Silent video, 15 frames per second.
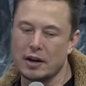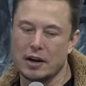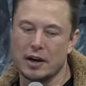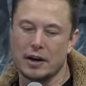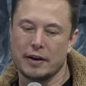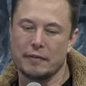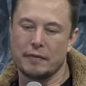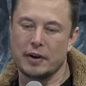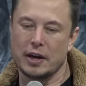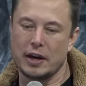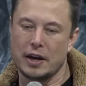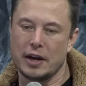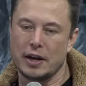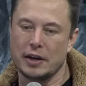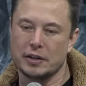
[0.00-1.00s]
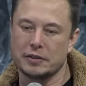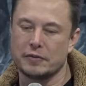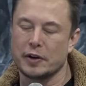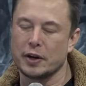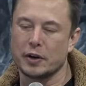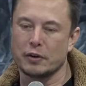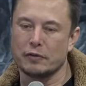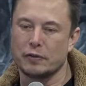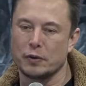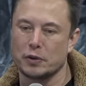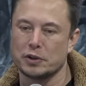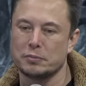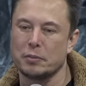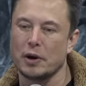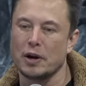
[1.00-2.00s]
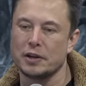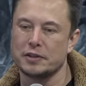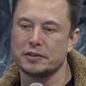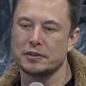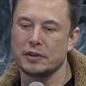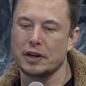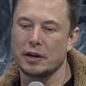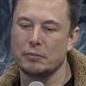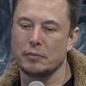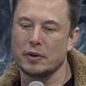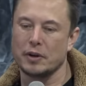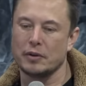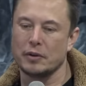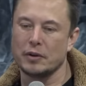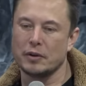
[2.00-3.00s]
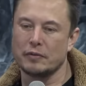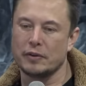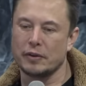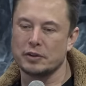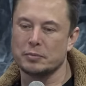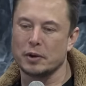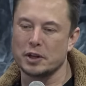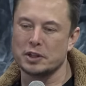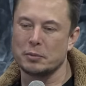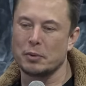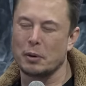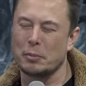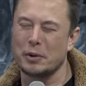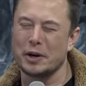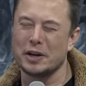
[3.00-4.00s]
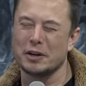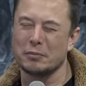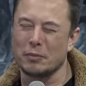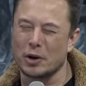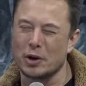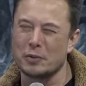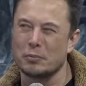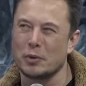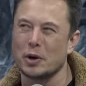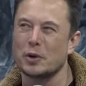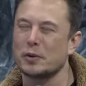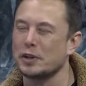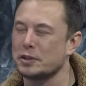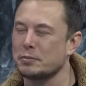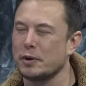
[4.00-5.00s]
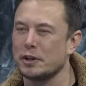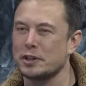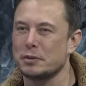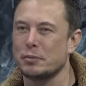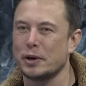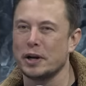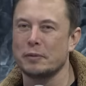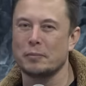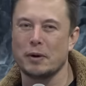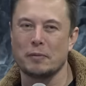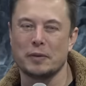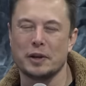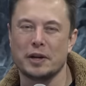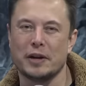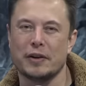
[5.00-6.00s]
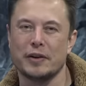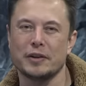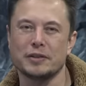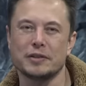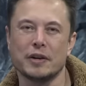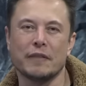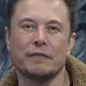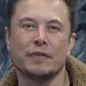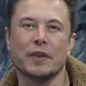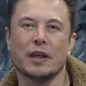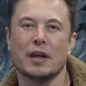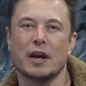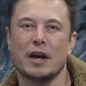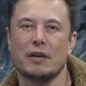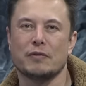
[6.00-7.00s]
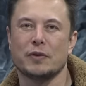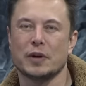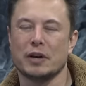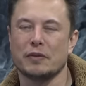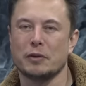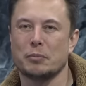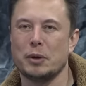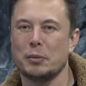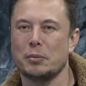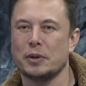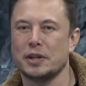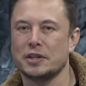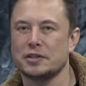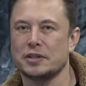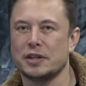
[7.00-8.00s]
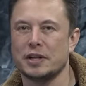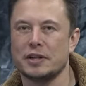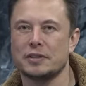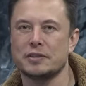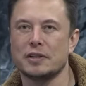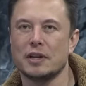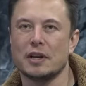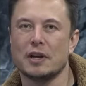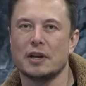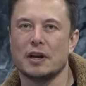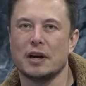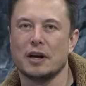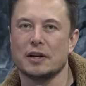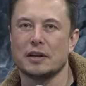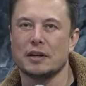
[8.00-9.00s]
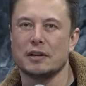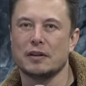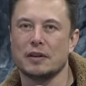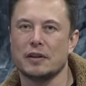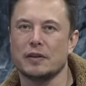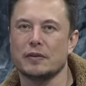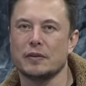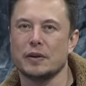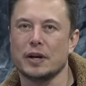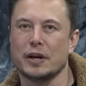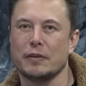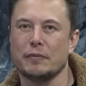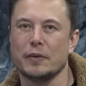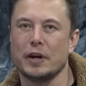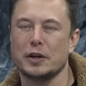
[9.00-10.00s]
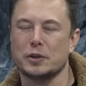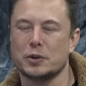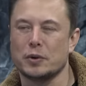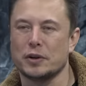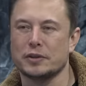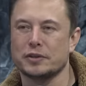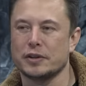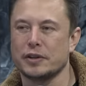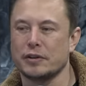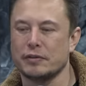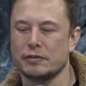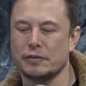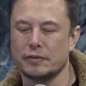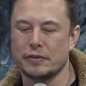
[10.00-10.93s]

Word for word: Um, and it's very good for sparse and sparsely populated and moderate, moderately sparsely populated areas, and for giving people in cities uh, um, a choice of,